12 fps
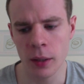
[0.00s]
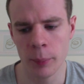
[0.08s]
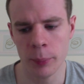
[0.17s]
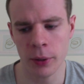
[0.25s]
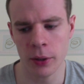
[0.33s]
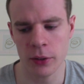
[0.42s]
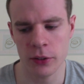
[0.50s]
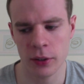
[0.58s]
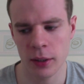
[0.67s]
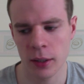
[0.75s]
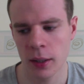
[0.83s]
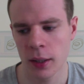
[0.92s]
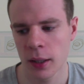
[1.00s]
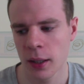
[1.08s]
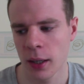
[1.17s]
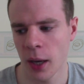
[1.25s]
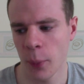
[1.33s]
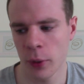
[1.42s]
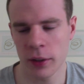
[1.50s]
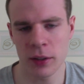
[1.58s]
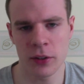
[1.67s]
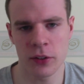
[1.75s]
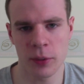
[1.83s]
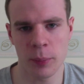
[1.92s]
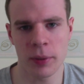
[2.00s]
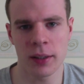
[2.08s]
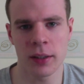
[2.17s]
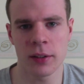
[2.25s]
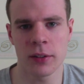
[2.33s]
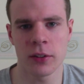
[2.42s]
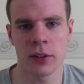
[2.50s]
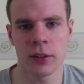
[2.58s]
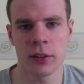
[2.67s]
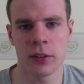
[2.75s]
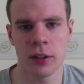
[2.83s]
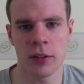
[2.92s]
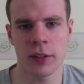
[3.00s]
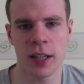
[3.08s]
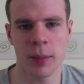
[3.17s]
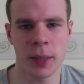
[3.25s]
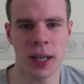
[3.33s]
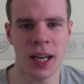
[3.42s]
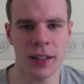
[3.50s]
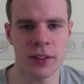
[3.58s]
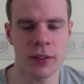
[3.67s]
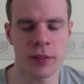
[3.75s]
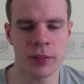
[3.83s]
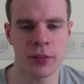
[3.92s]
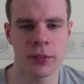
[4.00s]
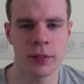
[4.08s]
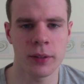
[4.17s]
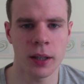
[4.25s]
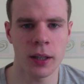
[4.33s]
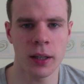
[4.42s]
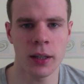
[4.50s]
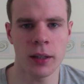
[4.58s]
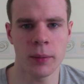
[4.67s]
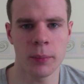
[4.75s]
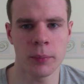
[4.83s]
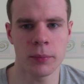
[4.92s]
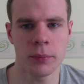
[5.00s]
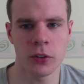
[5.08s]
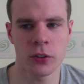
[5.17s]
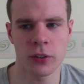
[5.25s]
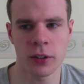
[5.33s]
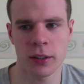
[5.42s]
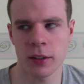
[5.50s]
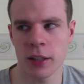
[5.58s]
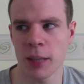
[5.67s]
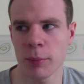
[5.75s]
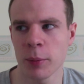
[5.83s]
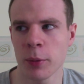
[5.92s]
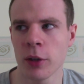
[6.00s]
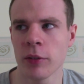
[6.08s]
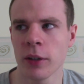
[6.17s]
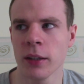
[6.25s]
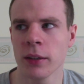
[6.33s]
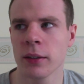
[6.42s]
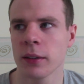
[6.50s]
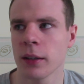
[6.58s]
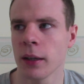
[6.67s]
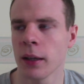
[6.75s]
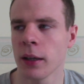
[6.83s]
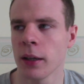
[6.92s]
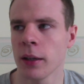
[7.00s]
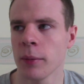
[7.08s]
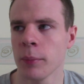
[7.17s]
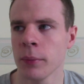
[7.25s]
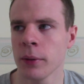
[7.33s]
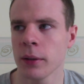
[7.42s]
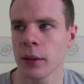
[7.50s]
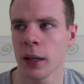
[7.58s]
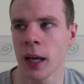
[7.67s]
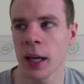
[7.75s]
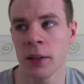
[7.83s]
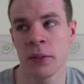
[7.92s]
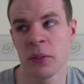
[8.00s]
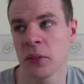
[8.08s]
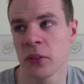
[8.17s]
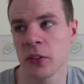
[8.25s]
But I wanted something to sort of keep me active, just to keep me moving, and